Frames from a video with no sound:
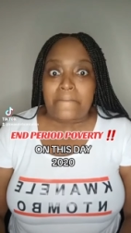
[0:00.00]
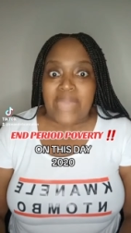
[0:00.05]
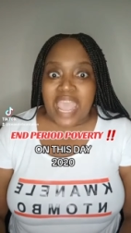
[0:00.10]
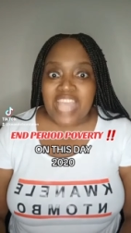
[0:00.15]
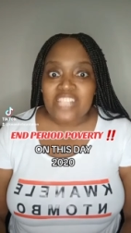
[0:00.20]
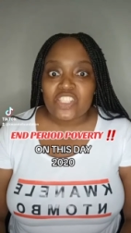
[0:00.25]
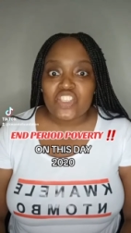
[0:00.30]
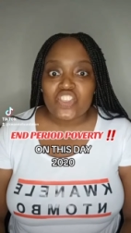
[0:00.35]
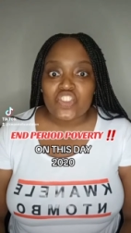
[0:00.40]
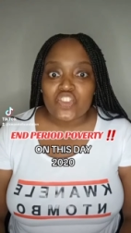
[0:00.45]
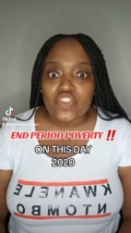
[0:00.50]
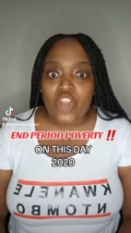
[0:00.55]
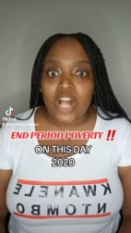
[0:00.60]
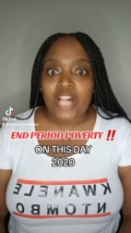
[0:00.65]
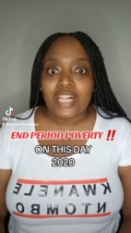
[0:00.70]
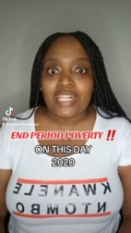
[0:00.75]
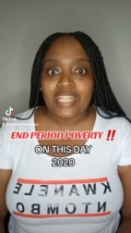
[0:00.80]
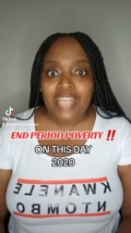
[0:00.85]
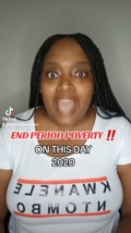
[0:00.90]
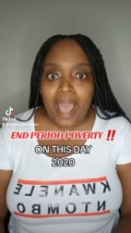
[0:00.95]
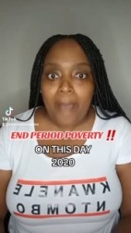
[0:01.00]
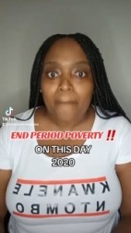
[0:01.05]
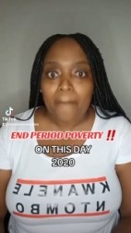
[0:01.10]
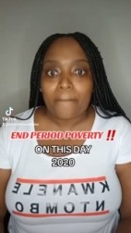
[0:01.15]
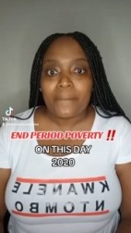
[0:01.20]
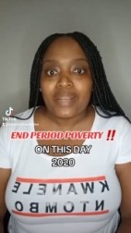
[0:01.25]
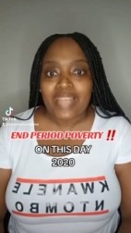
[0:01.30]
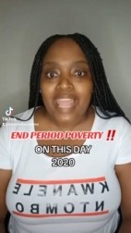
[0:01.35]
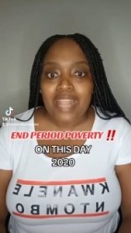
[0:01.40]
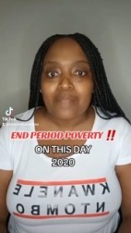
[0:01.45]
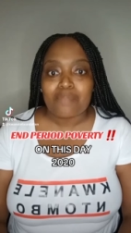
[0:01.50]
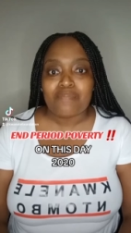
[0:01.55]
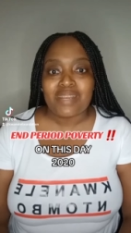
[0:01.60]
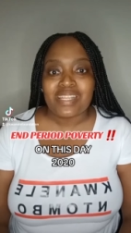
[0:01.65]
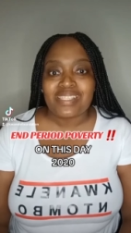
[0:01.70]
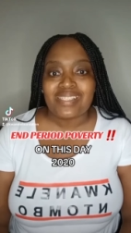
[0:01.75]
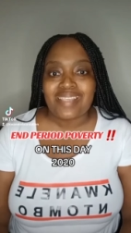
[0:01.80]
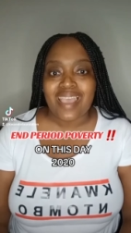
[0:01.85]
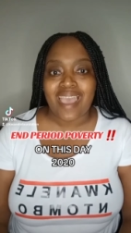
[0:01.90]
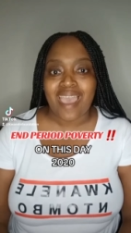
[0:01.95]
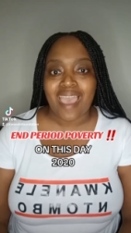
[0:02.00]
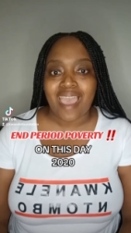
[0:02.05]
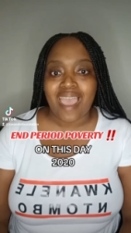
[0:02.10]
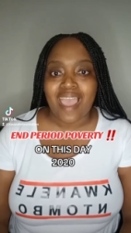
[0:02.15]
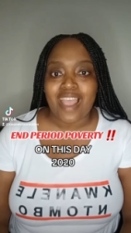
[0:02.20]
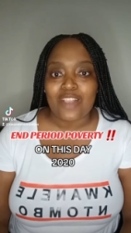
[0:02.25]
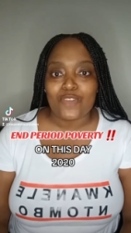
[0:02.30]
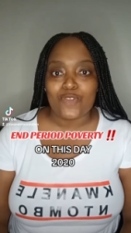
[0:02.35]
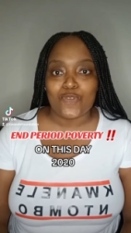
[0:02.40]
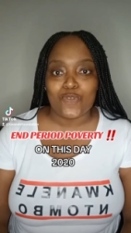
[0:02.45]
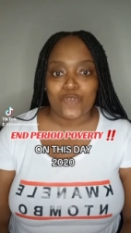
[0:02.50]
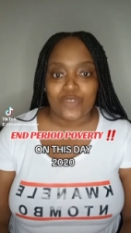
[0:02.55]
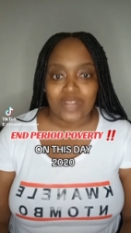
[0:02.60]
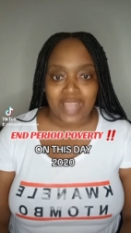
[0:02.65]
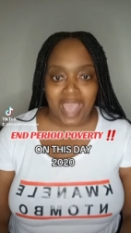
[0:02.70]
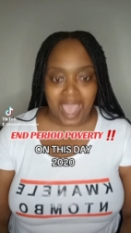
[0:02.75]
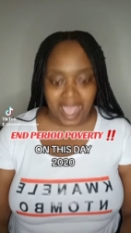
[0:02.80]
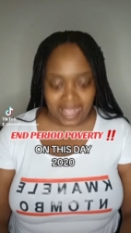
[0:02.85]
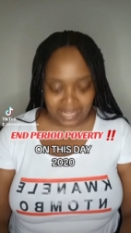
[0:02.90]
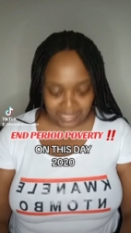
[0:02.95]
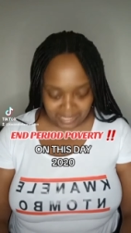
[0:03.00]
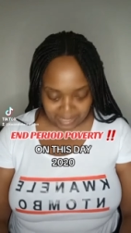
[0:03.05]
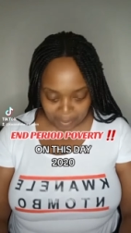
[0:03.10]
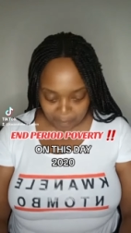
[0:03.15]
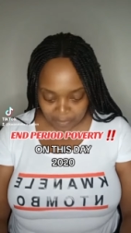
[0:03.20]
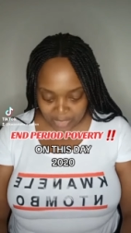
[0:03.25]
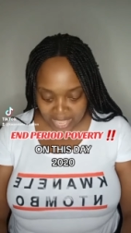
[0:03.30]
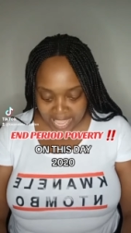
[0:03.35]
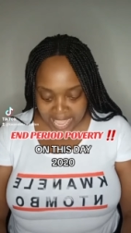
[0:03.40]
menstrual cup, let me tell you guys,